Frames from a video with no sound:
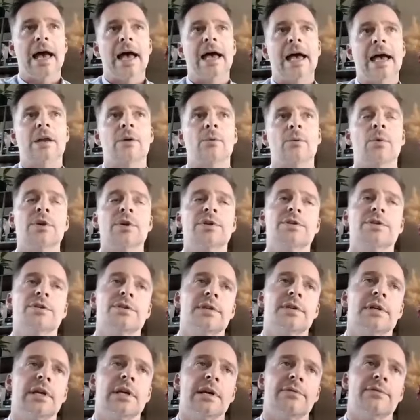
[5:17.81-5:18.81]
And what you
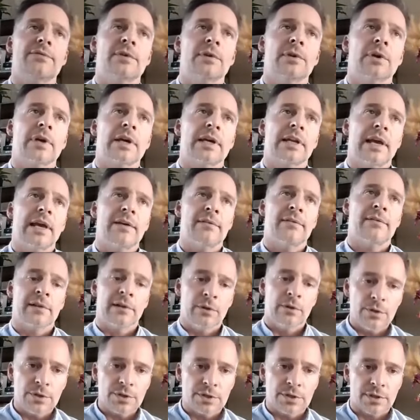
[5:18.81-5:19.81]
see if you look at
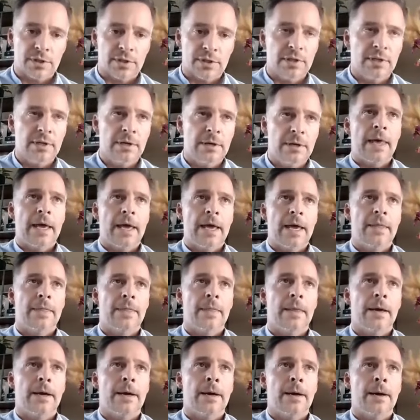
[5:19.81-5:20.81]
evolution,
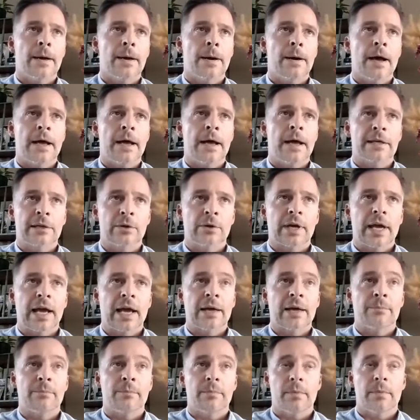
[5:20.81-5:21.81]
then and you look
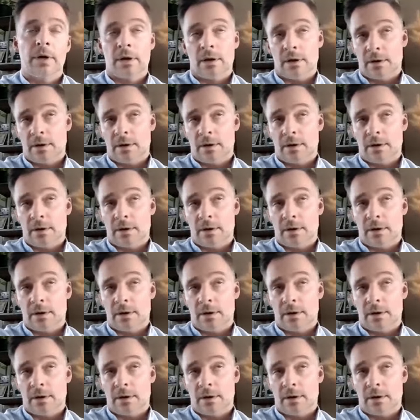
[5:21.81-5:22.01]
at,